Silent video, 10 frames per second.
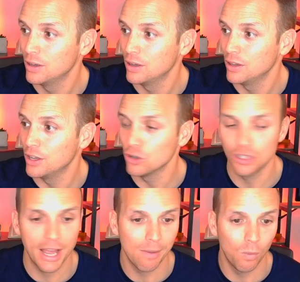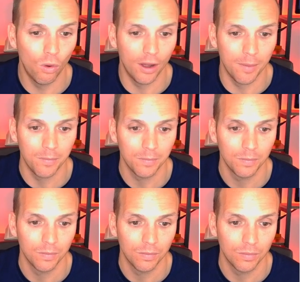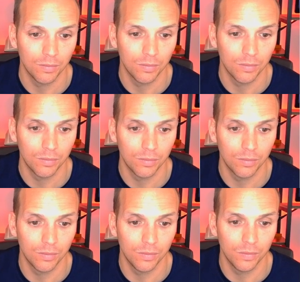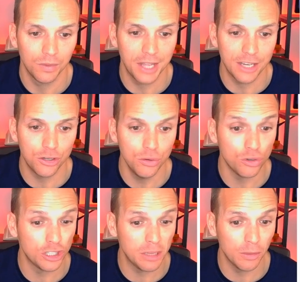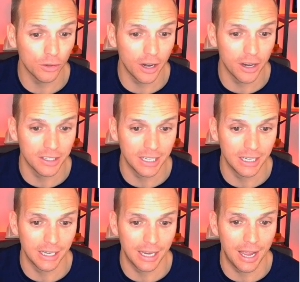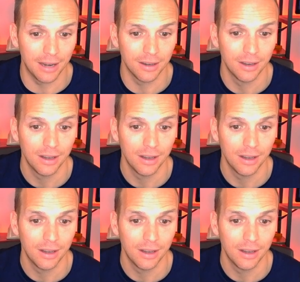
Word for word: There's day 1 they two similar areas get it again.